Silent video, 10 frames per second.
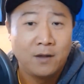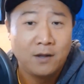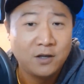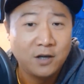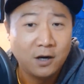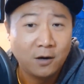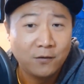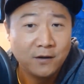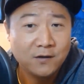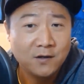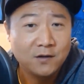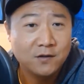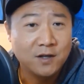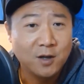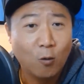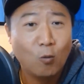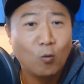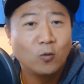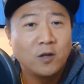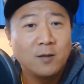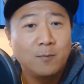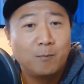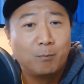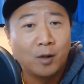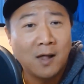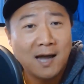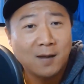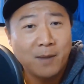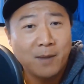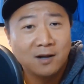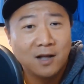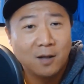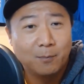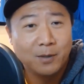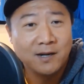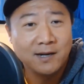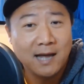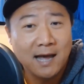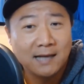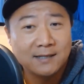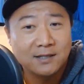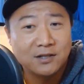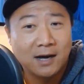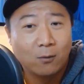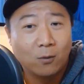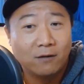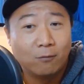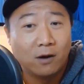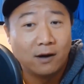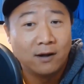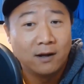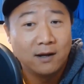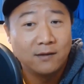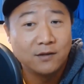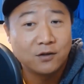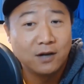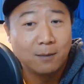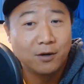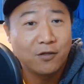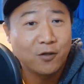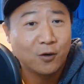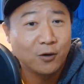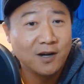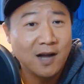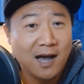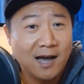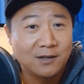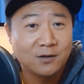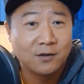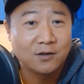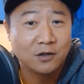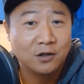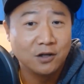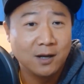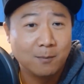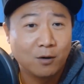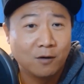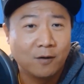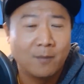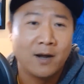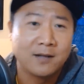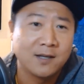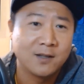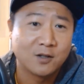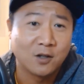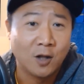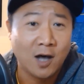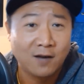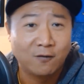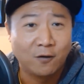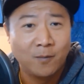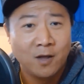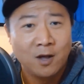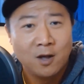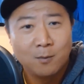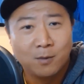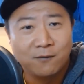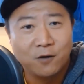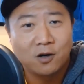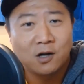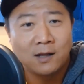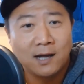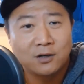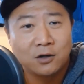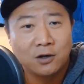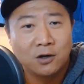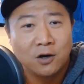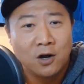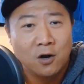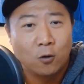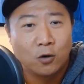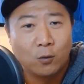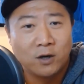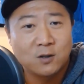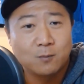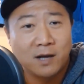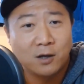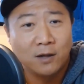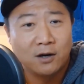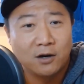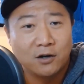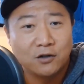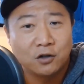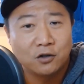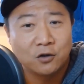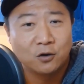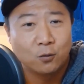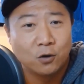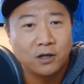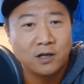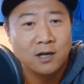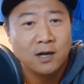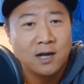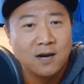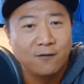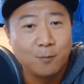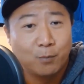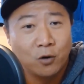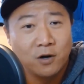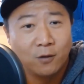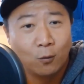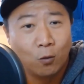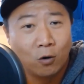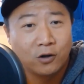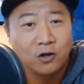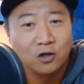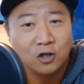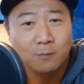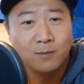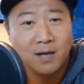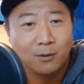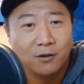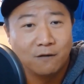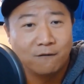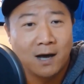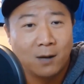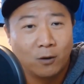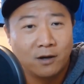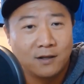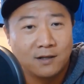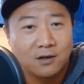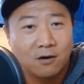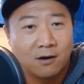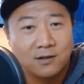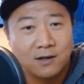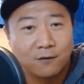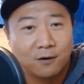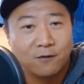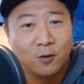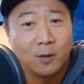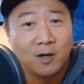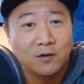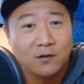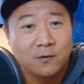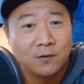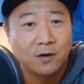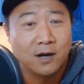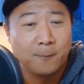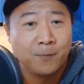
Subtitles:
You know, this is the only black parallel Panini has that's not a one of one. These are numbered to 39, so there's a good number of them. I'm not saying there's a lot of them, but if you're a collector or you want to speculate on a certain rookie, if you put in the work, you should be able to find one of these cards after a few months, right?